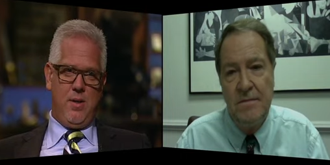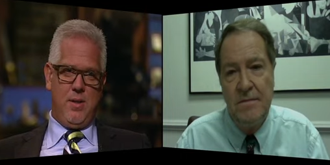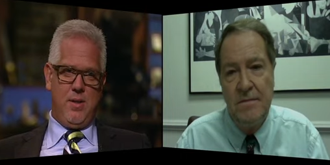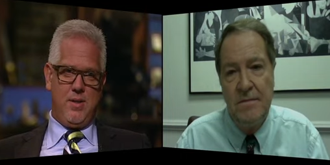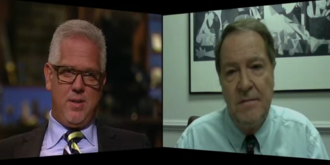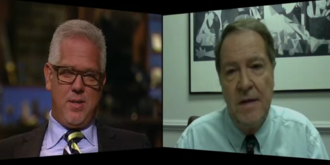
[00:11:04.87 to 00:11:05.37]

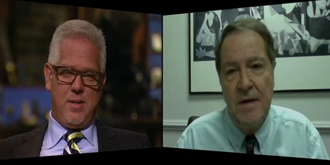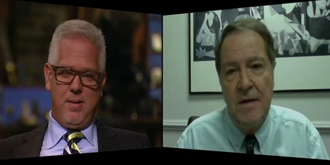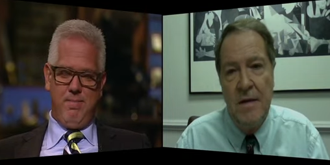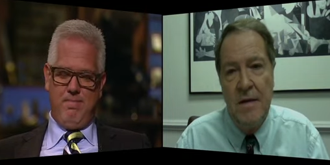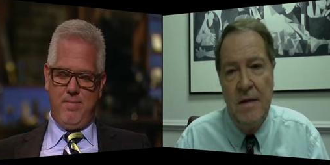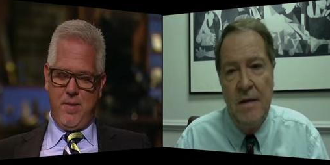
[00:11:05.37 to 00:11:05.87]
Speaker 1: this,
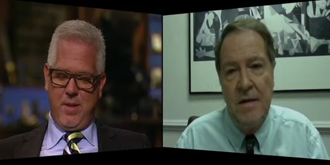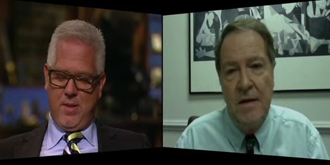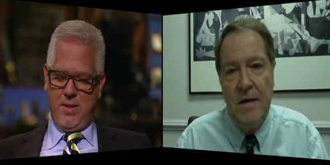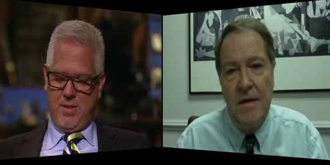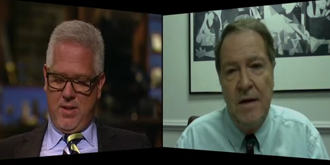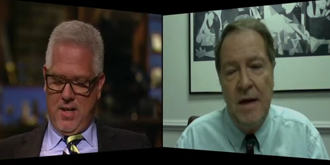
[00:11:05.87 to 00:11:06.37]
um,
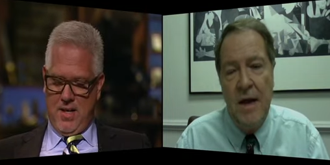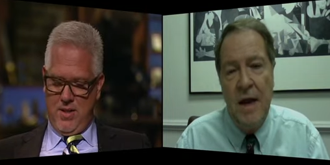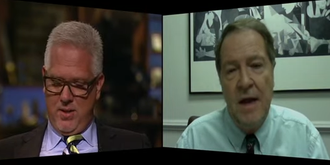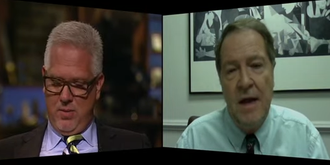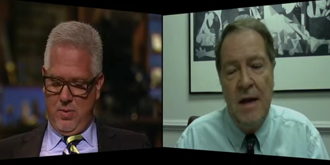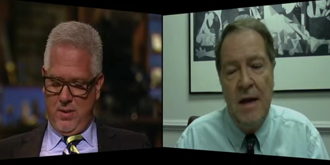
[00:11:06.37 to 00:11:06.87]
on this
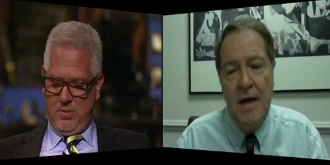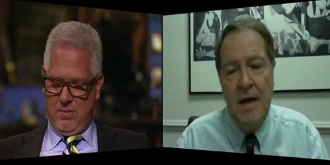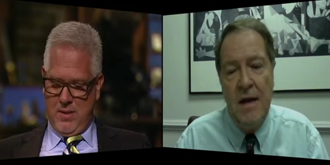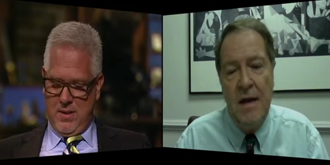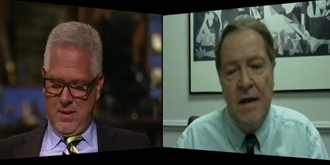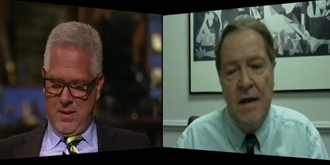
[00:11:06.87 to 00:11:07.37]
case. And we'll
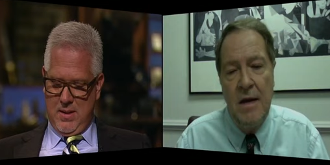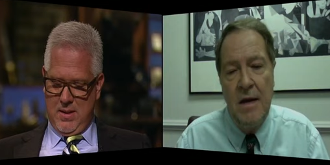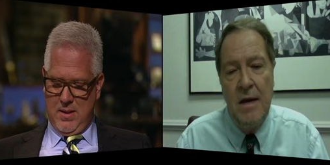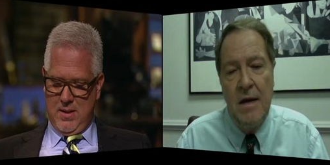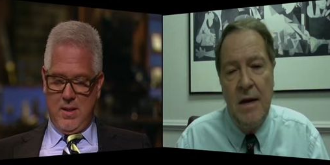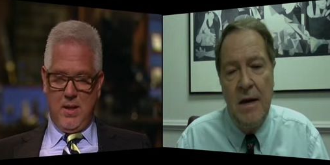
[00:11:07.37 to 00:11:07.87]

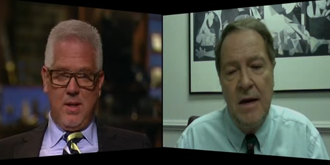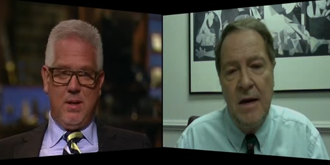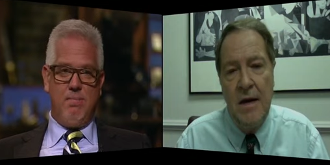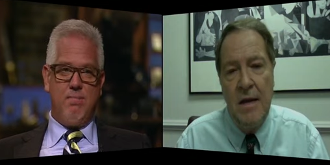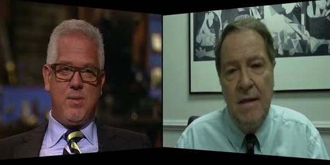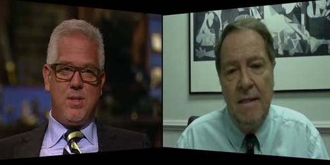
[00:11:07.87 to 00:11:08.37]

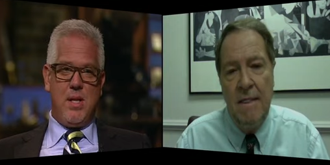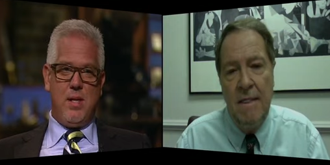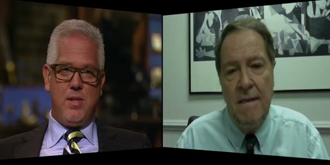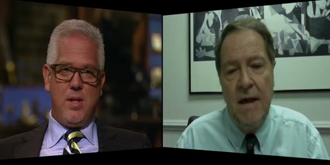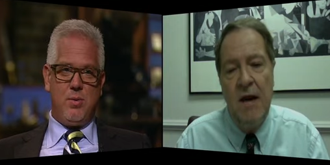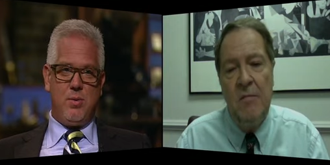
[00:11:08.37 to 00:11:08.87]
um, stay
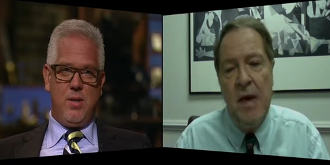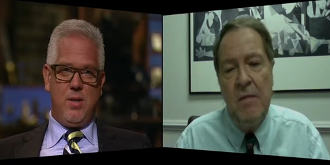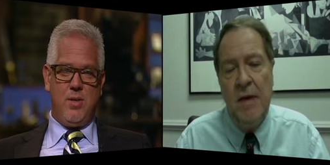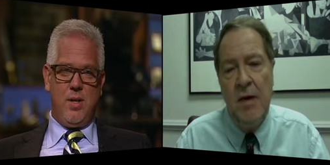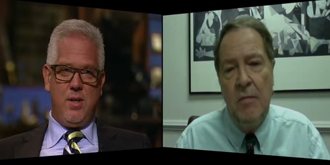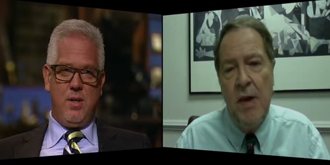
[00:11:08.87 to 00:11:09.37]
in touch with you,
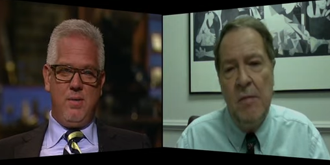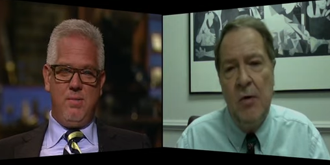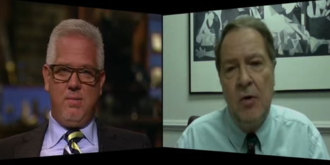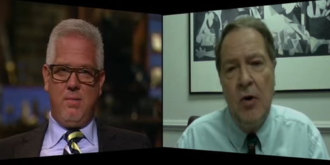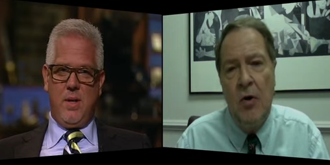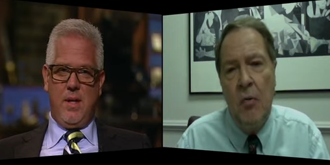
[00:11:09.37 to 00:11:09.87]
John.
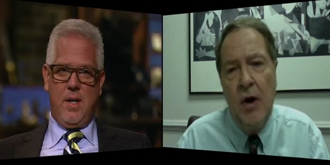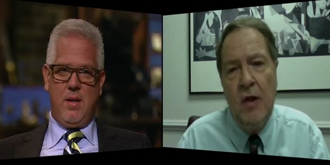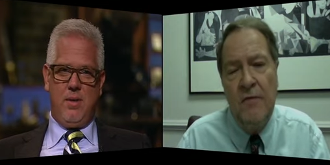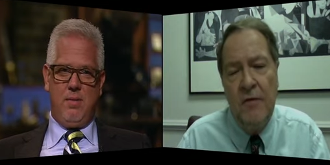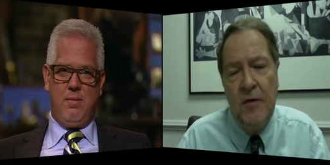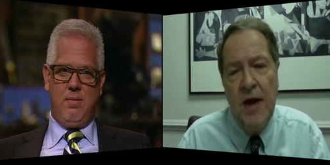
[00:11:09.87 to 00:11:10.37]
and,
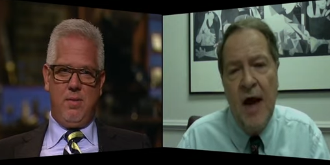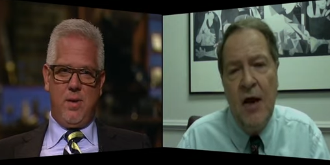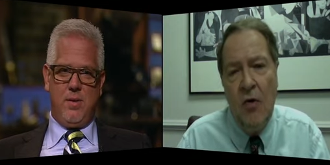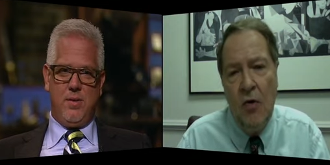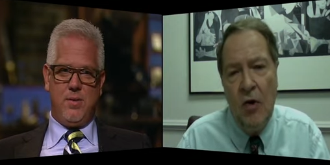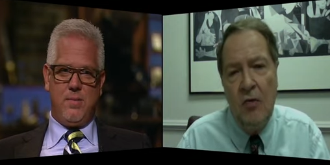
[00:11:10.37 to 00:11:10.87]

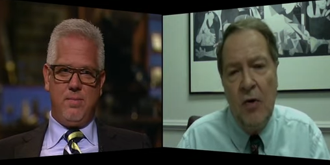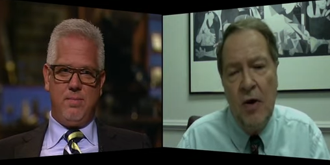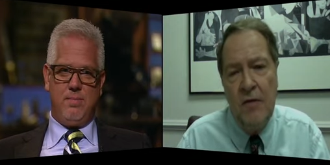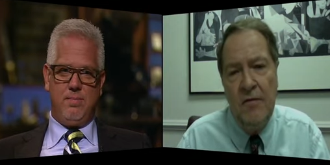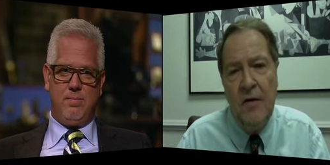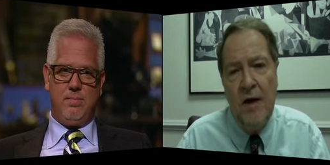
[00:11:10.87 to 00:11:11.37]
Rutherford.org,
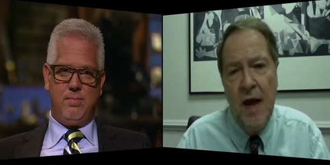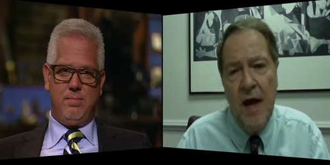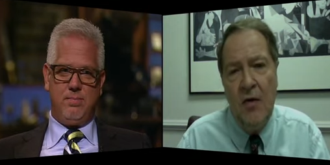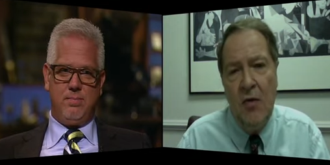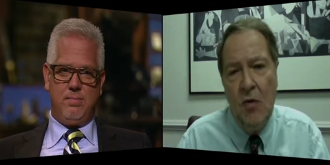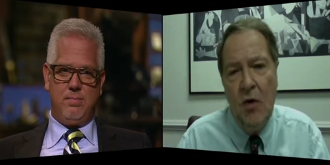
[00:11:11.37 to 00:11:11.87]

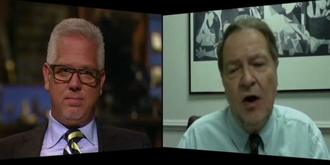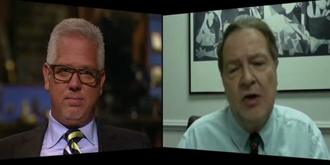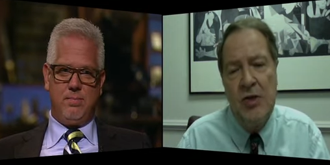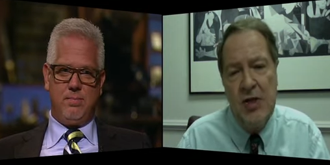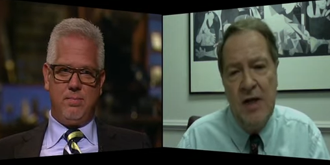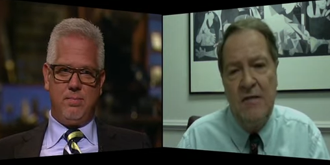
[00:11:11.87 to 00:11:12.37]

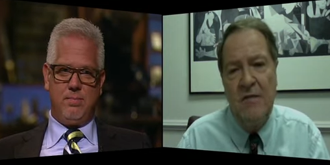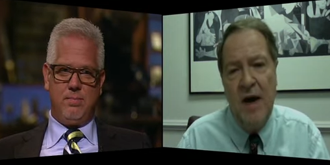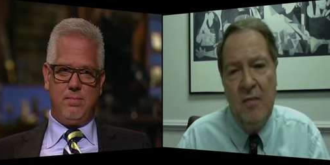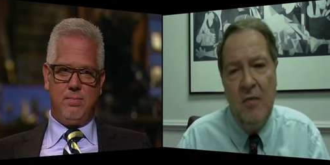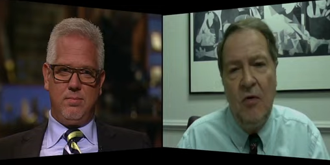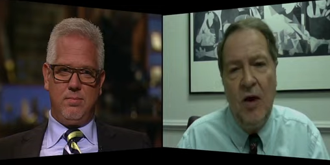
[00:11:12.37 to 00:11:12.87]
Speaker 2: Rutherford.org, and
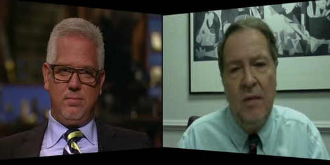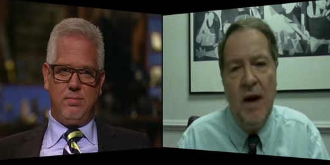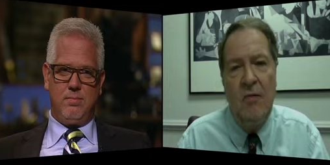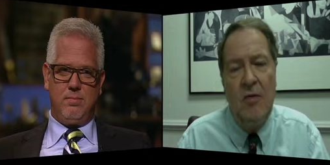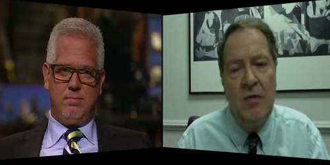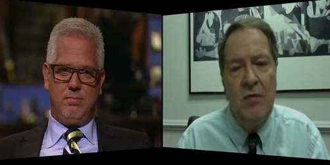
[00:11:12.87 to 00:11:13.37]
find more
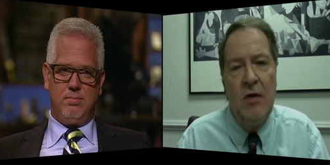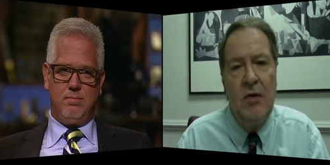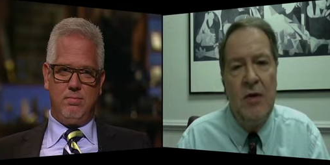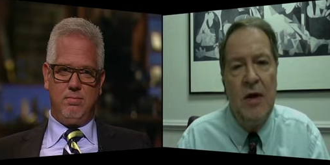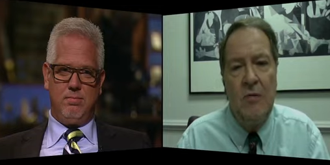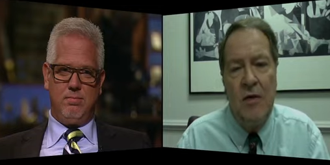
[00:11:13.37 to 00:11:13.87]
about what we're
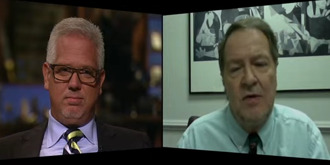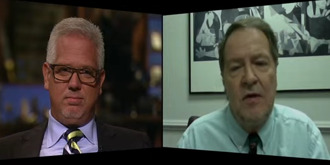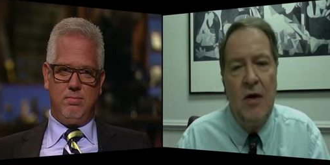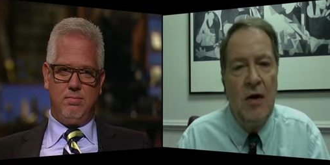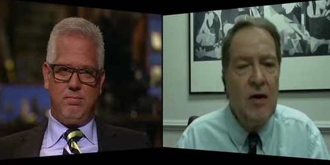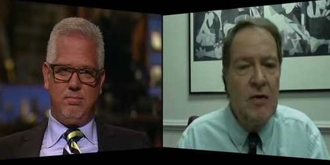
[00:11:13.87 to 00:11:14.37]
doing and read the
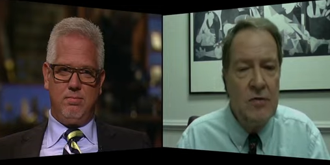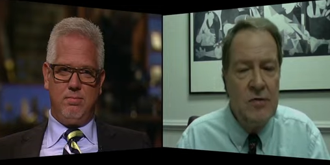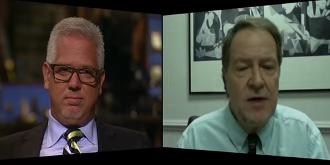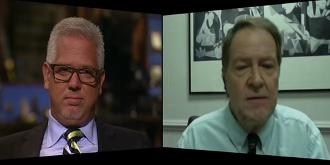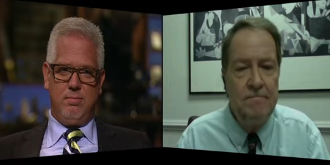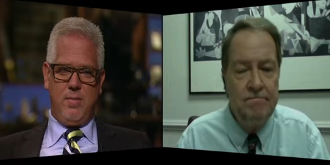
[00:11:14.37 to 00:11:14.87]
articles.
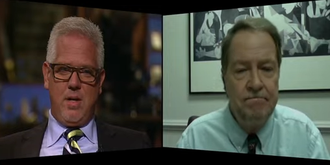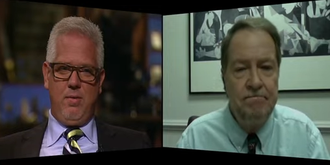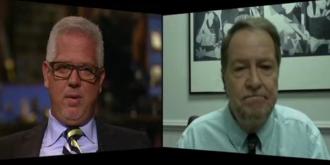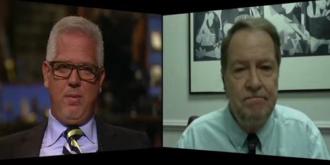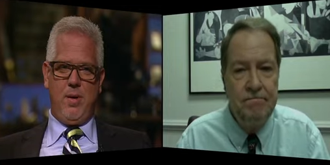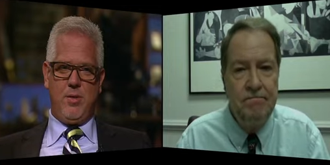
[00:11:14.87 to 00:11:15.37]
Yeah.
Speaker 1: Thank
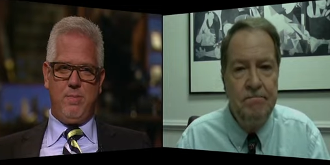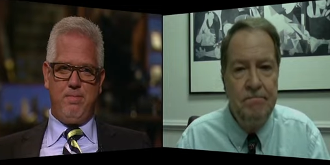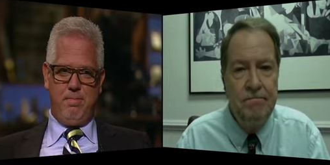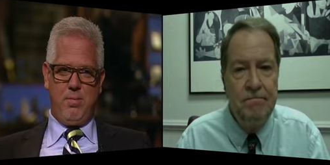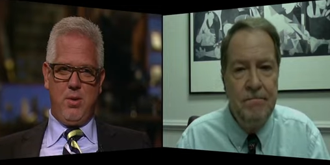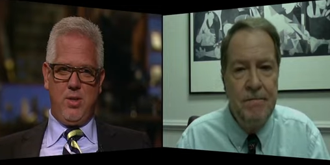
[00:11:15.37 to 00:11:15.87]
you very much.
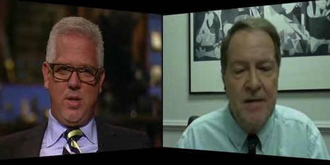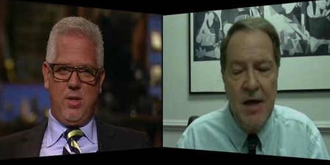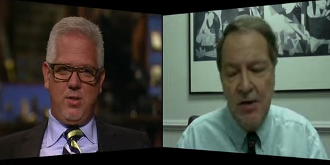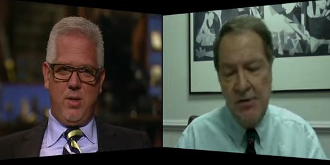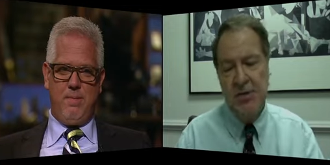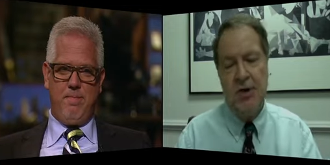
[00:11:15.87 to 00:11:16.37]

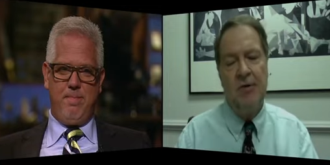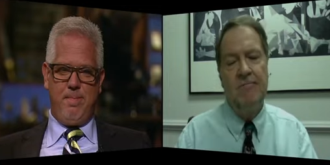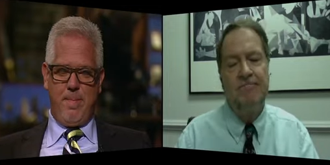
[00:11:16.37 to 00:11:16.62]
Appreciate Thank it,